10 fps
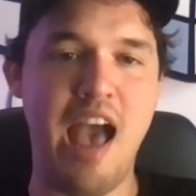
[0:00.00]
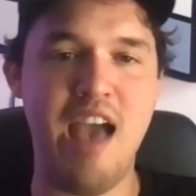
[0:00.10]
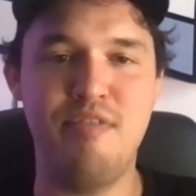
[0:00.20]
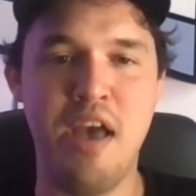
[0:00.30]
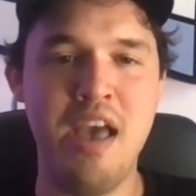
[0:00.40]

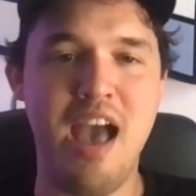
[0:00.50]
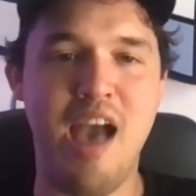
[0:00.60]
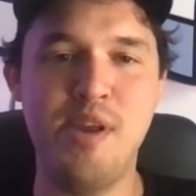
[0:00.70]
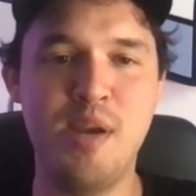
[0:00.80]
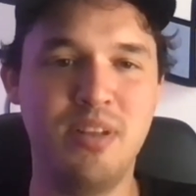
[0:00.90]
I've
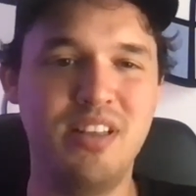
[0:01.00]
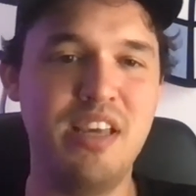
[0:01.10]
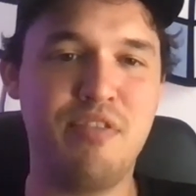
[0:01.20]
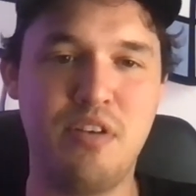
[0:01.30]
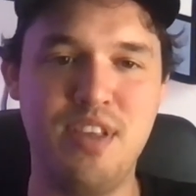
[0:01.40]
been a
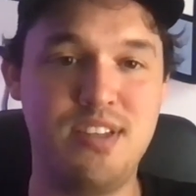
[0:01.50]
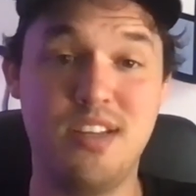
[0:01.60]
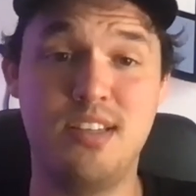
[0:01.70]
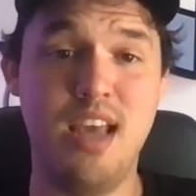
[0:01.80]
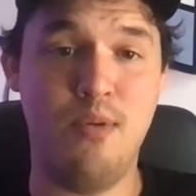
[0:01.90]
believer of this
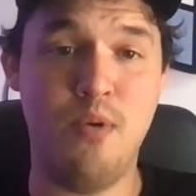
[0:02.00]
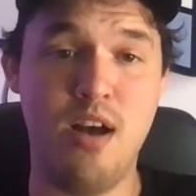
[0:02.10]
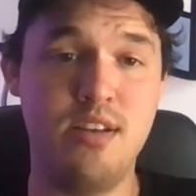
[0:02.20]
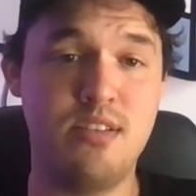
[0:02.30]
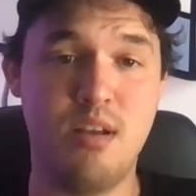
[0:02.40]
since day
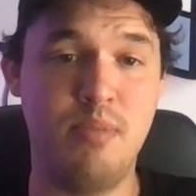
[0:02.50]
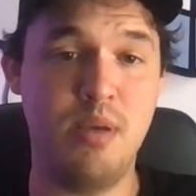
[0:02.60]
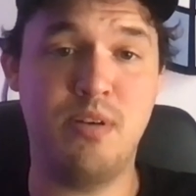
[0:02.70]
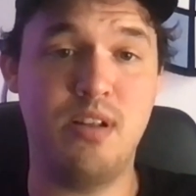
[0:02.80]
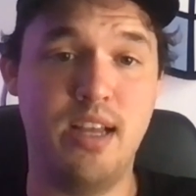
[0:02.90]
one. Some
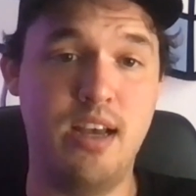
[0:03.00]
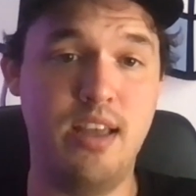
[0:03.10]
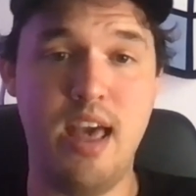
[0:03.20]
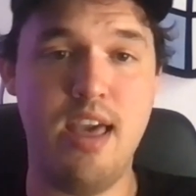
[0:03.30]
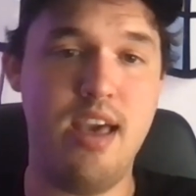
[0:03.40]
people are like, oh
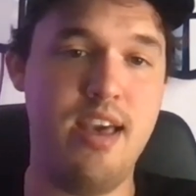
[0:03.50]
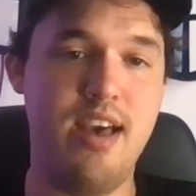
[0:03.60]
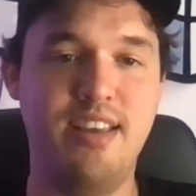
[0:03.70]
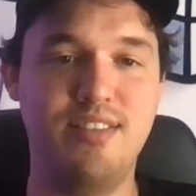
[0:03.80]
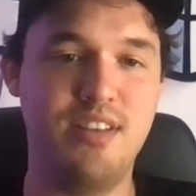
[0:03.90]

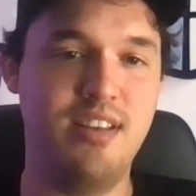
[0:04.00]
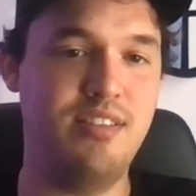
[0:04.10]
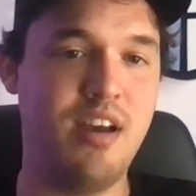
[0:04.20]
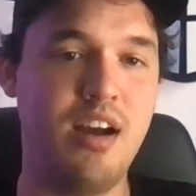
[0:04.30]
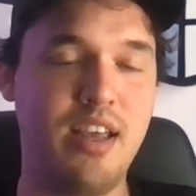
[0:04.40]
yeah,
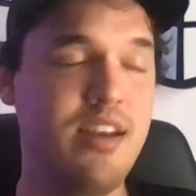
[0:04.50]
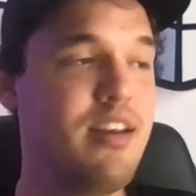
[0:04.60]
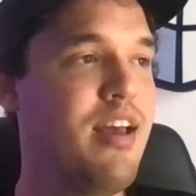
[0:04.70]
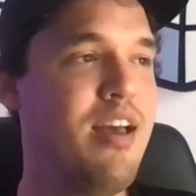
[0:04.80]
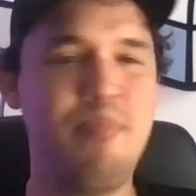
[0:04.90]
he's
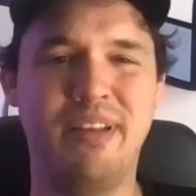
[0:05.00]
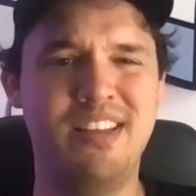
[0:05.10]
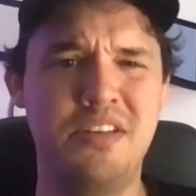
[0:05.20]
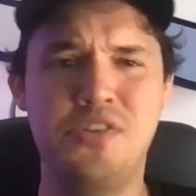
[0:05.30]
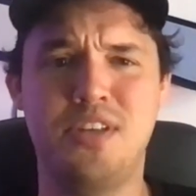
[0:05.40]
talking, but
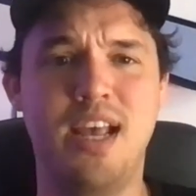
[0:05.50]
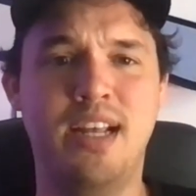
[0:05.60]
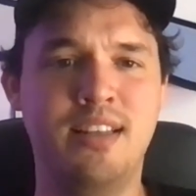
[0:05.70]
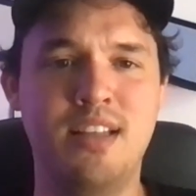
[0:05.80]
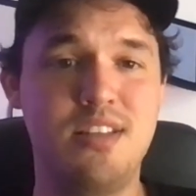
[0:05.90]
this is just
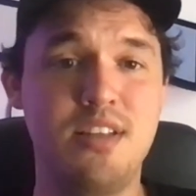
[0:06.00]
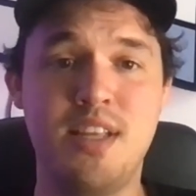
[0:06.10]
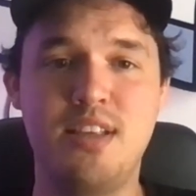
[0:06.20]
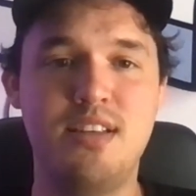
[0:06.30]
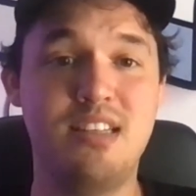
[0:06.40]
like this
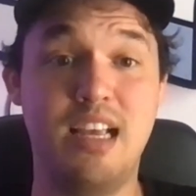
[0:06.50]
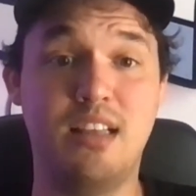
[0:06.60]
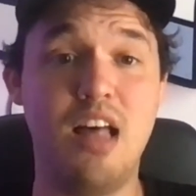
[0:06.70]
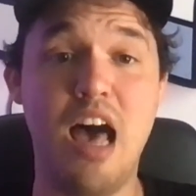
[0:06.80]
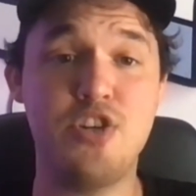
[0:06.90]
is
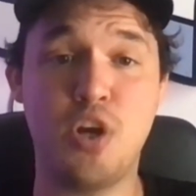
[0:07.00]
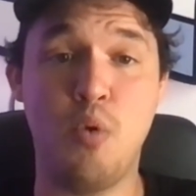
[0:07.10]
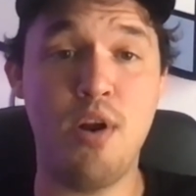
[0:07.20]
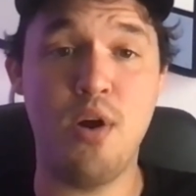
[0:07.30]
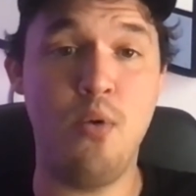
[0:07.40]
like logic
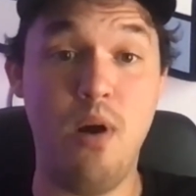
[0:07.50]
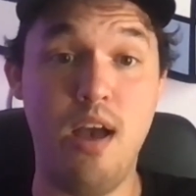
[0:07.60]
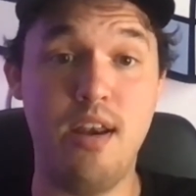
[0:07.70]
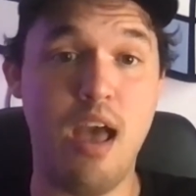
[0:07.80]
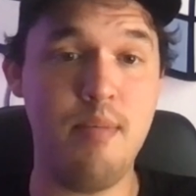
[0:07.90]

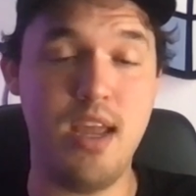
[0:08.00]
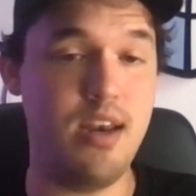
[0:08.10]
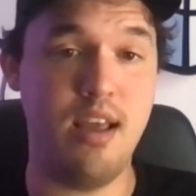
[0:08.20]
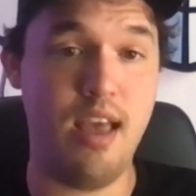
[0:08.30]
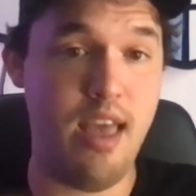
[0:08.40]
101. I
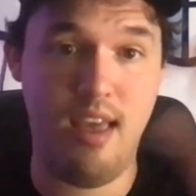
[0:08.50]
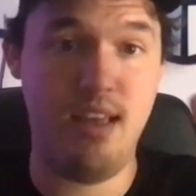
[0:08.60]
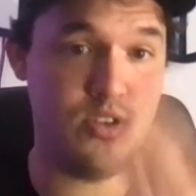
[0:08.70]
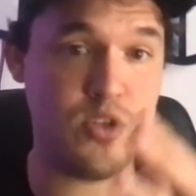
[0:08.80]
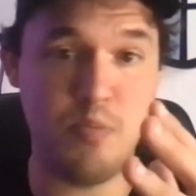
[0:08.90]
mean,
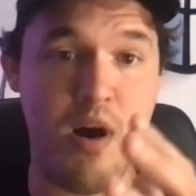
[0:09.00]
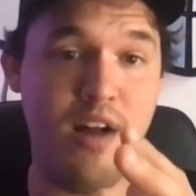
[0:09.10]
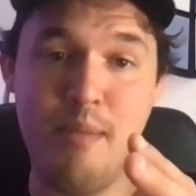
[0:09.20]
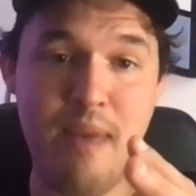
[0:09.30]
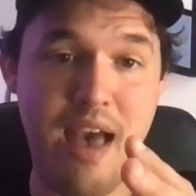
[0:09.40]

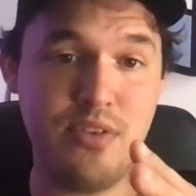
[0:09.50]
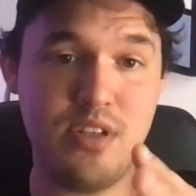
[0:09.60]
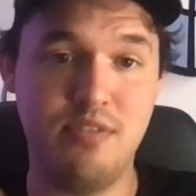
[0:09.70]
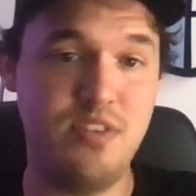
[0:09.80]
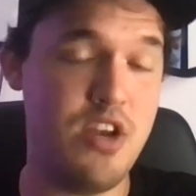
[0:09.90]
small
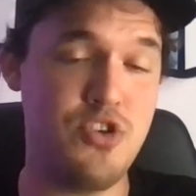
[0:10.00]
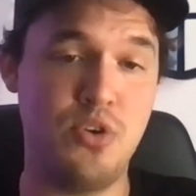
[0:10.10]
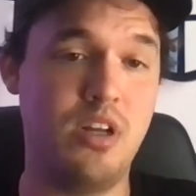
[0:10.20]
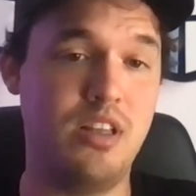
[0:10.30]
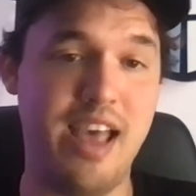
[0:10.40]
amount of
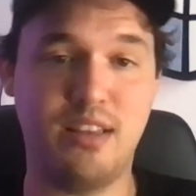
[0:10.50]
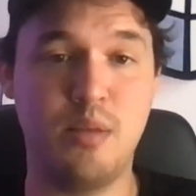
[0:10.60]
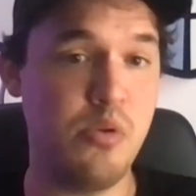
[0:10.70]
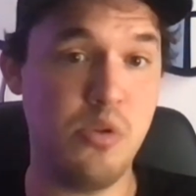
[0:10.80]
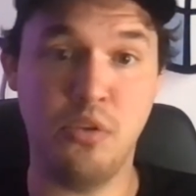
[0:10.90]
digital
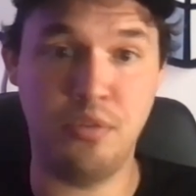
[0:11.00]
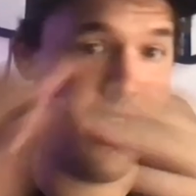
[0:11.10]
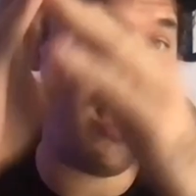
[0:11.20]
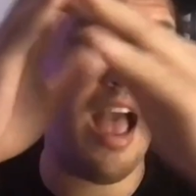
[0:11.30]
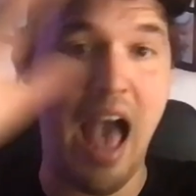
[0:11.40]
collectibles,
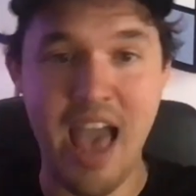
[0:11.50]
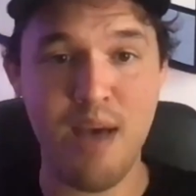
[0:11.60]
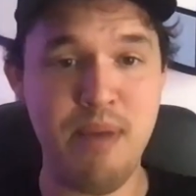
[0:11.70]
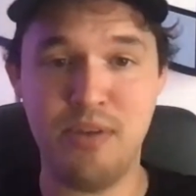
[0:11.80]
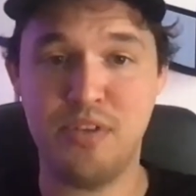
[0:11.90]
high
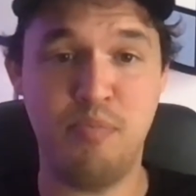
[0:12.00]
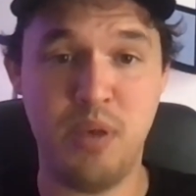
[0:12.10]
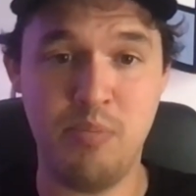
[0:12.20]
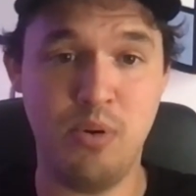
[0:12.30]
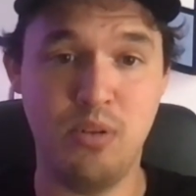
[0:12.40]
amount of
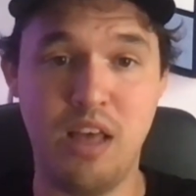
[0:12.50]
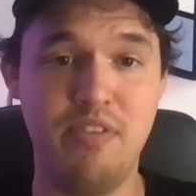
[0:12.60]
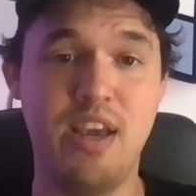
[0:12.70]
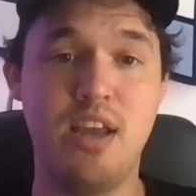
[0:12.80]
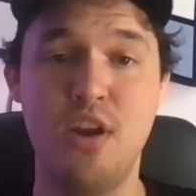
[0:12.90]
people
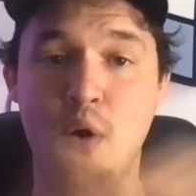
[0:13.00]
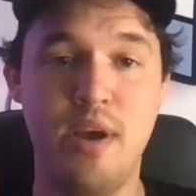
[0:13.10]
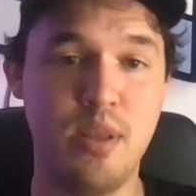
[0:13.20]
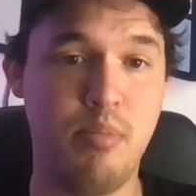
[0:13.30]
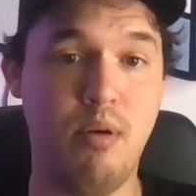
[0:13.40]
loving and
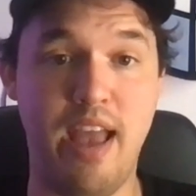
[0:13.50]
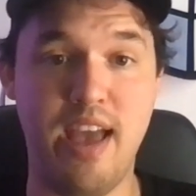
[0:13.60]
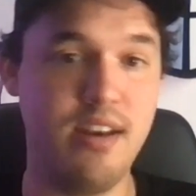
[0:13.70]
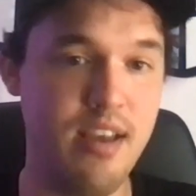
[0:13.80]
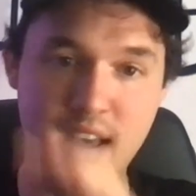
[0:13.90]
knowing the
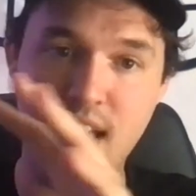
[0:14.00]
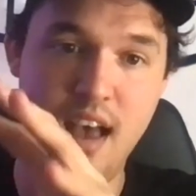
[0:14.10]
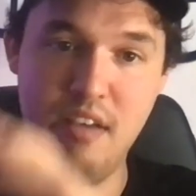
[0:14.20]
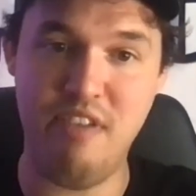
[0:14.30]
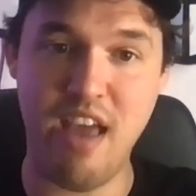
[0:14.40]
brand.
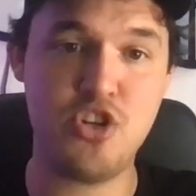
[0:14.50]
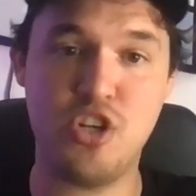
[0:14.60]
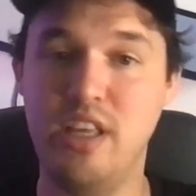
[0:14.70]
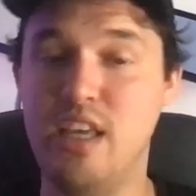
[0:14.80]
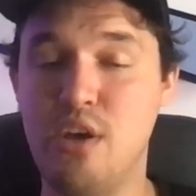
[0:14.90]

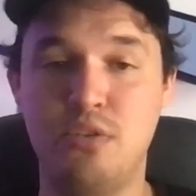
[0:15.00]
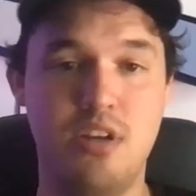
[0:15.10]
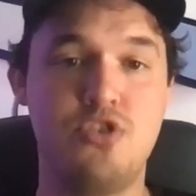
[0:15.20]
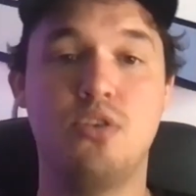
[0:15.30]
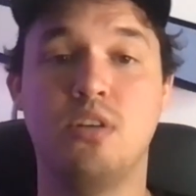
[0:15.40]
Eventually, those
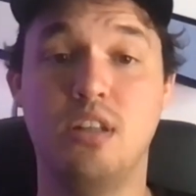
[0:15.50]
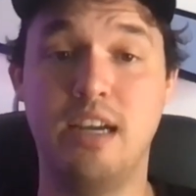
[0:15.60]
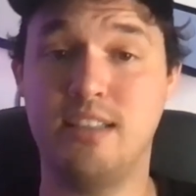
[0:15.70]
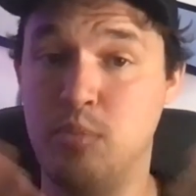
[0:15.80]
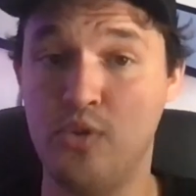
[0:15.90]
digital
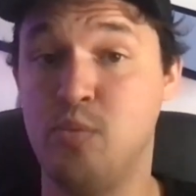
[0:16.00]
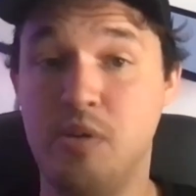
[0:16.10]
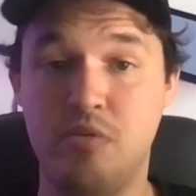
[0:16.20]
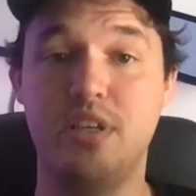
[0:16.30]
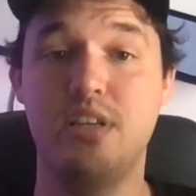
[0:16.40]
collectibles will
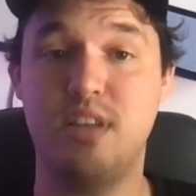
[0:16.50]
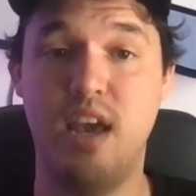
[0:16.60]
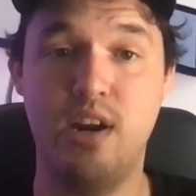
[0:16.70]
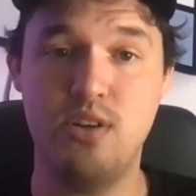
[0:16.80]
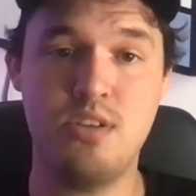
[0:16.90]
be really
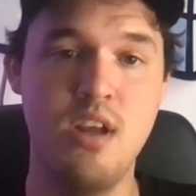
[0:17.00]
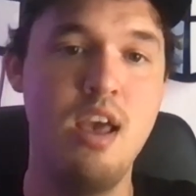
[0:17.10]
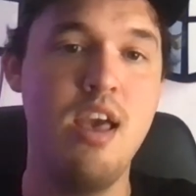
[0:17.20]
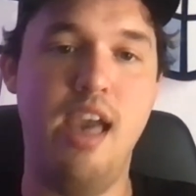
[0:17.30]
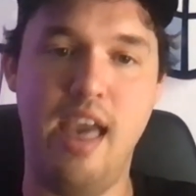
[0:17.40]
scarce,
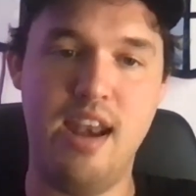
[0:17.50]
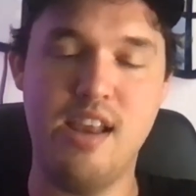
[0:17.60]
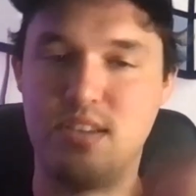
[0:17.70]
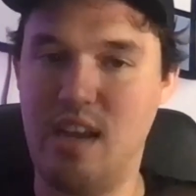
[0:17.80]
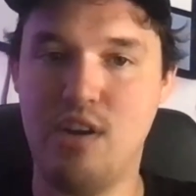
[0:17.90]
and
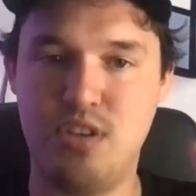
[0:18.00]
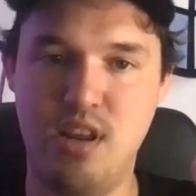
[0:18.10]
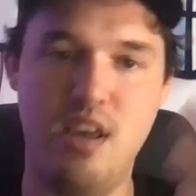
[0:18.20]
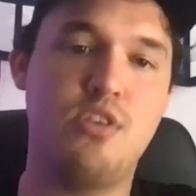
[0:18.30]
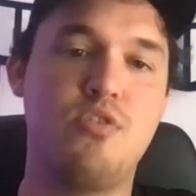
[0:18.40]
as
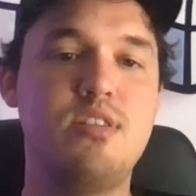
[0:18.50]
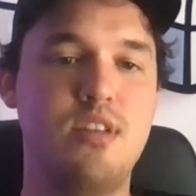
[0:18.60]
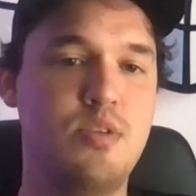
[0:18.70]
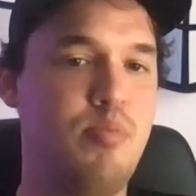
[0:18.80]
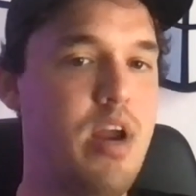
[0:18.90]
scarcity
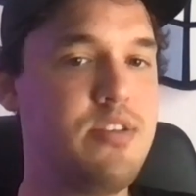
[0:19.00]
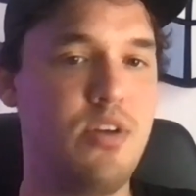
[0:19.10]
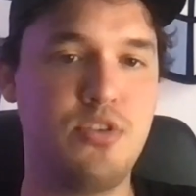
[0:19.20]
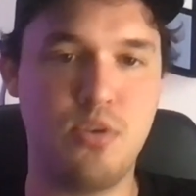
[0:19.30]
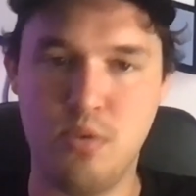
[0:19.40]
increases, price
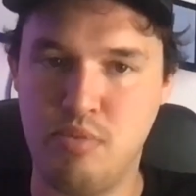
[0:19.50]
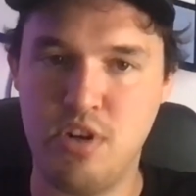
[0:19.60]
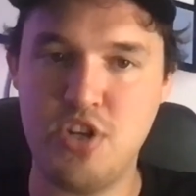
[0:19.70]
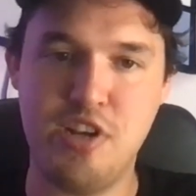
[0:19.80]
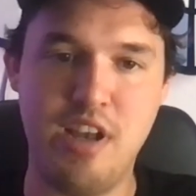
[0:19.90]
also
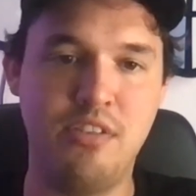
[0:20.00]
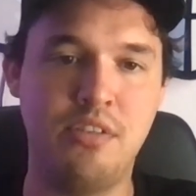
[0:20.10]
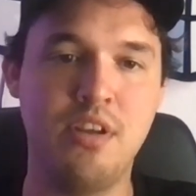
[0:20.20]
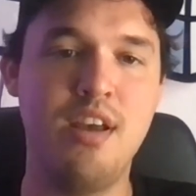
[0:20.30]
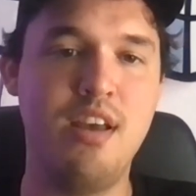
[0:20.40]

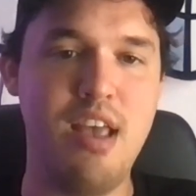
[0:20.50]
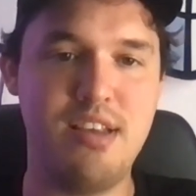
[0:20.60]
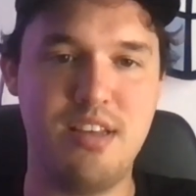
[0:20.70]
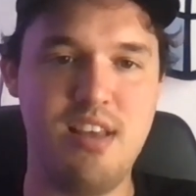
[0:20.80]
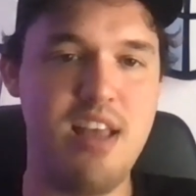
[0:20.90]
appreciates.
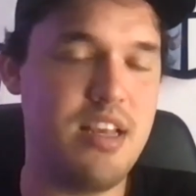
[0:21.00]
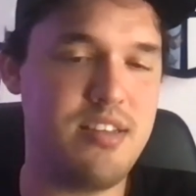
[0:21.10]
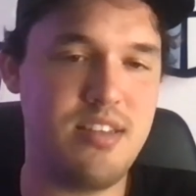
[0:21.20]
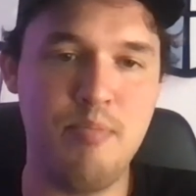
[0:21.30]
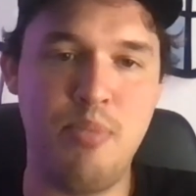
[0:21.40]
It's
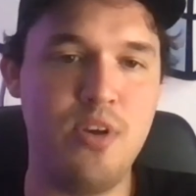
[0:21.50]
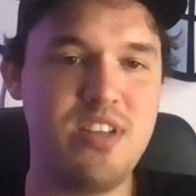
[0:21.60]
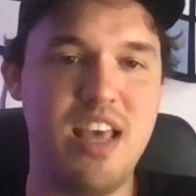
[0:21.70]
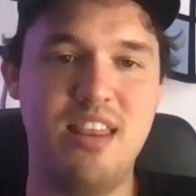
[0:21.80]
as simple as I